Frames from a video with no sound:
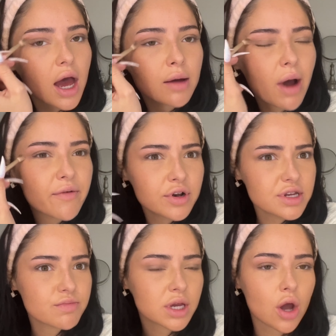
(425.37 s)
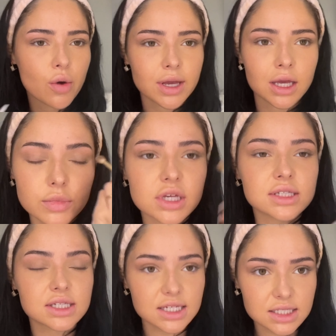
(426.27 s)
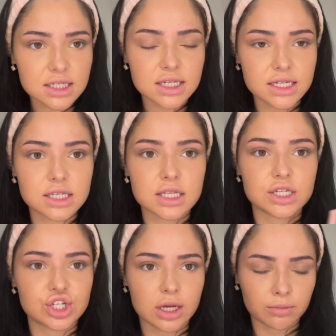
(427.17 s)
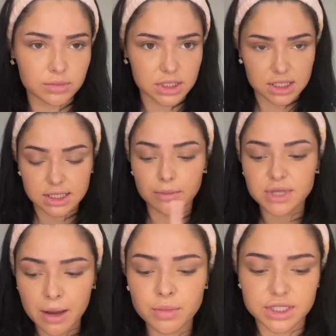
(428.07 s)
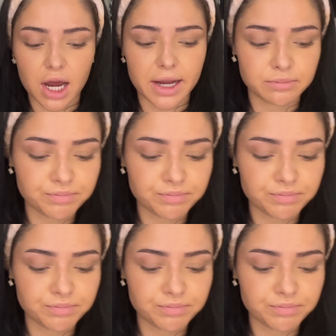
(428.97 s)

I've only been going consistently to the gym since September time.